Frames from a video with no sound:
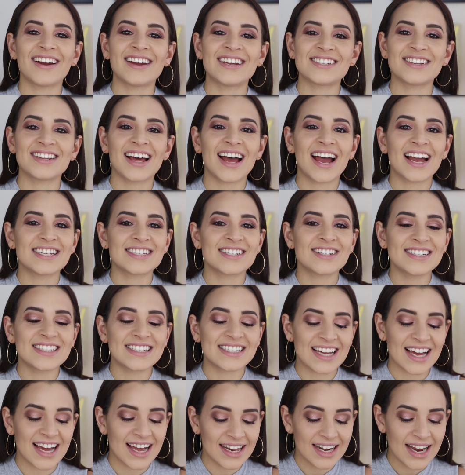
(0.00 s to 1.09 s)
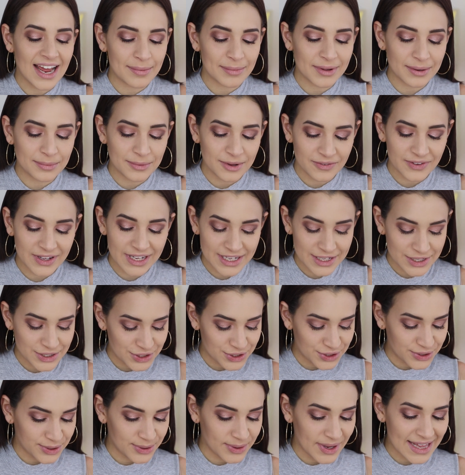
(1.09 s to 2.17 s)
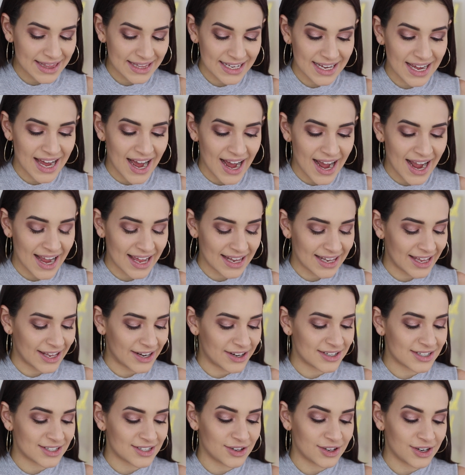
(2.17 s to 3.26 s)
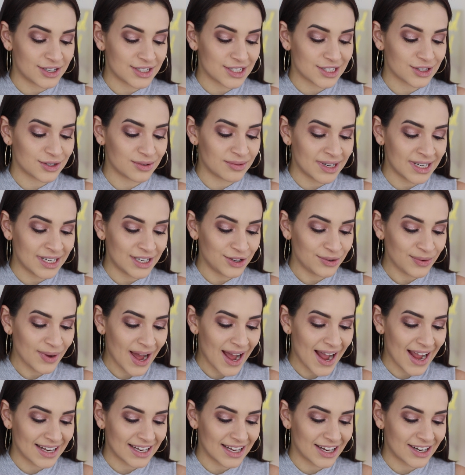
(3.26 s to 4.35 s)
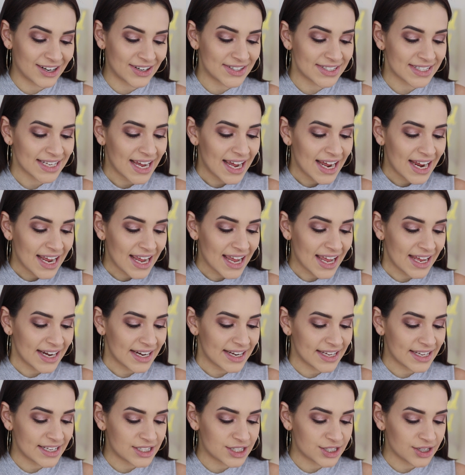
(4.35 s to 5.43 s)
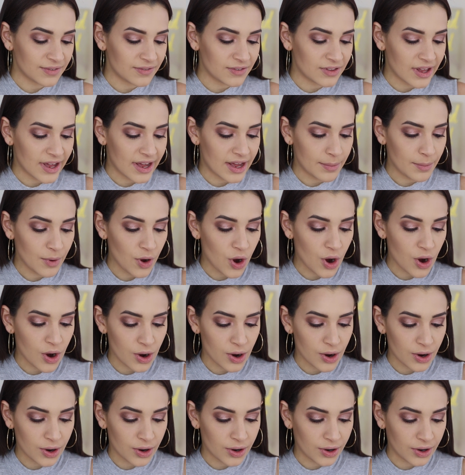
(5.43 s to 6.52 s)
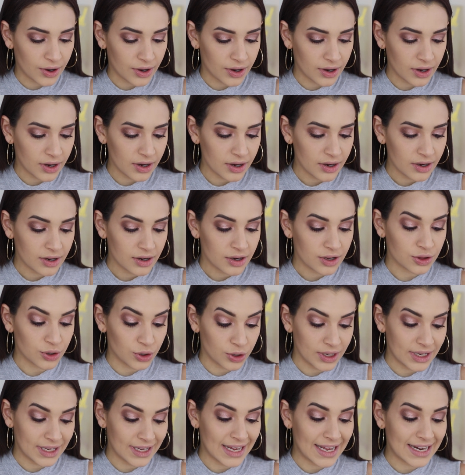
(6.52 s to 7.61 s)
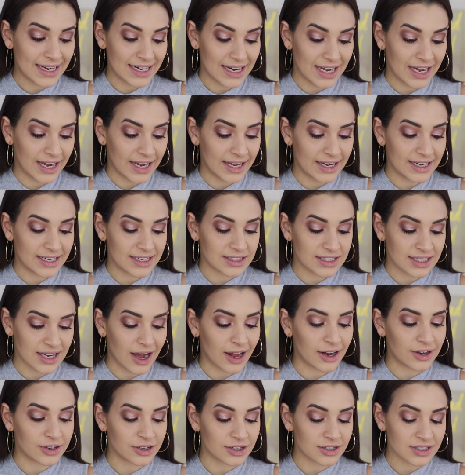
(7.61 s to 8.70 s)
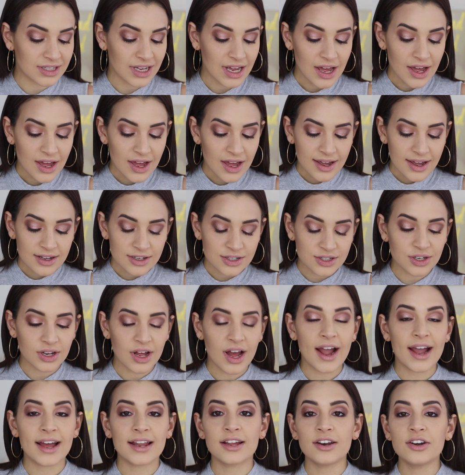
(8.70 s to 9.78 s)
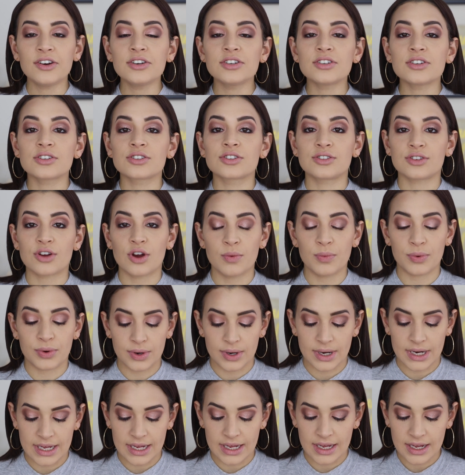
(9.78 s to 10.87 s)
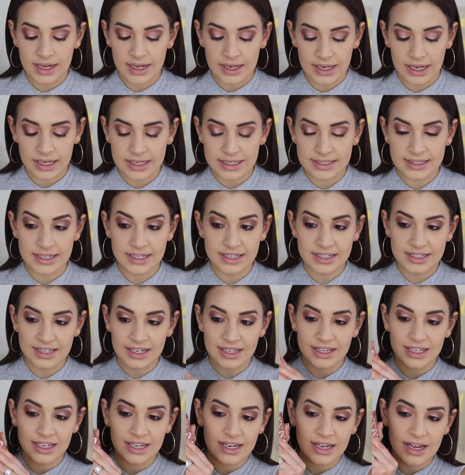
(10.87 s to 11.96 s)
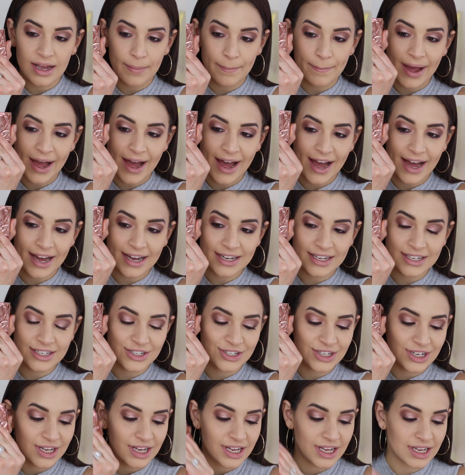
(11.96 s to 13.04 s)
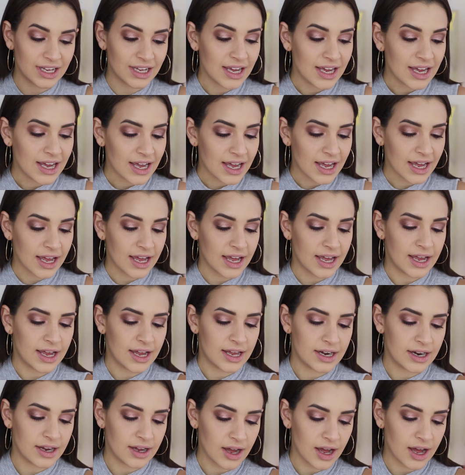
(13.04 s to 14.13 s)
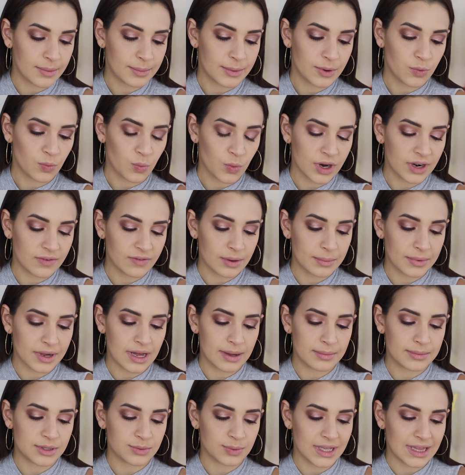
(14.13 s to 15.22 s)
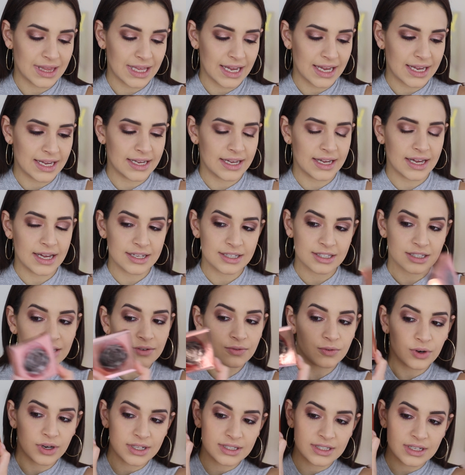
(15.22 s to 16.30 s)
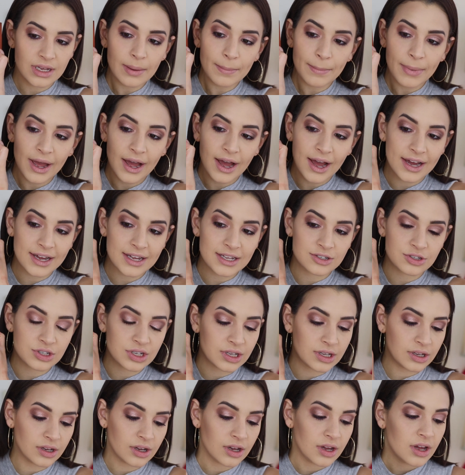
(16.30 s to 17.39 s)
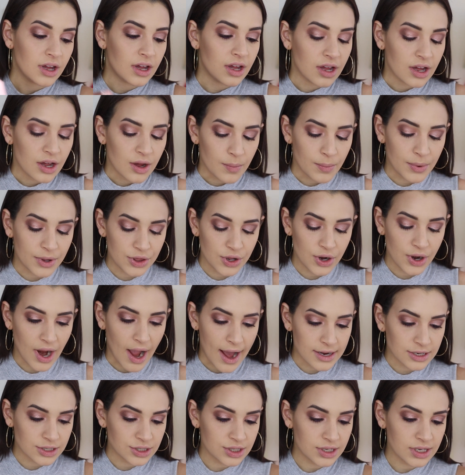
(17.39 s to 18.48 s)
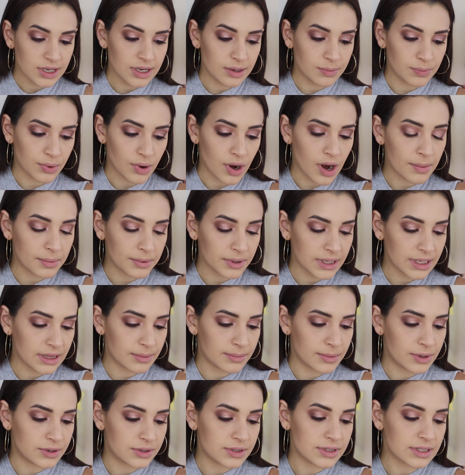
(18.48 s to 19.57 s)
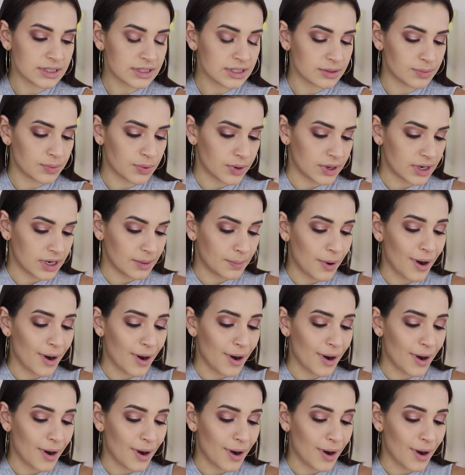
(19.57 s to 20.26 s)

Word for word: All right, so the eyes are done. I'm gonna move into the highlighters. So there's three new highlighters, and each of them are $39. So the highlighters look so pretty. Like this is the packaging and um, one of them comes with a different packaging but they're actually probably the most disappointing